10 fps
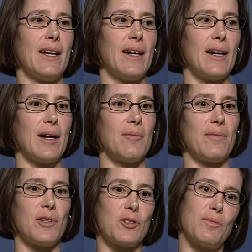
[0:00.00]

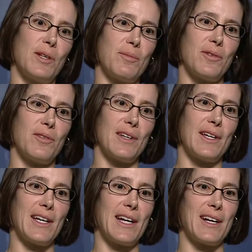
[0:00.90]
Um, there's people
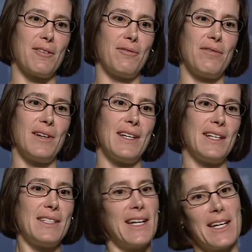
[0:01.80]
that have
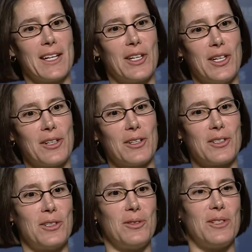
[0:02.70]
taken a year or
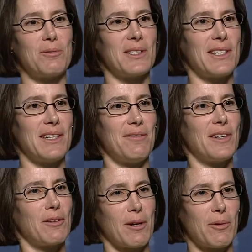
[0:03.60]
two to really
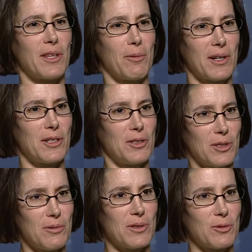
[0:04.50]
figure out what they want to
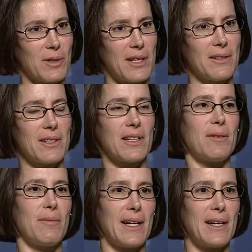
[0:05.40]
do as well and
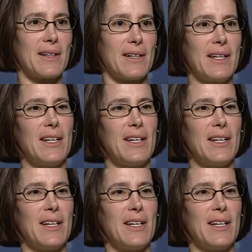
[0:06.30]
come back.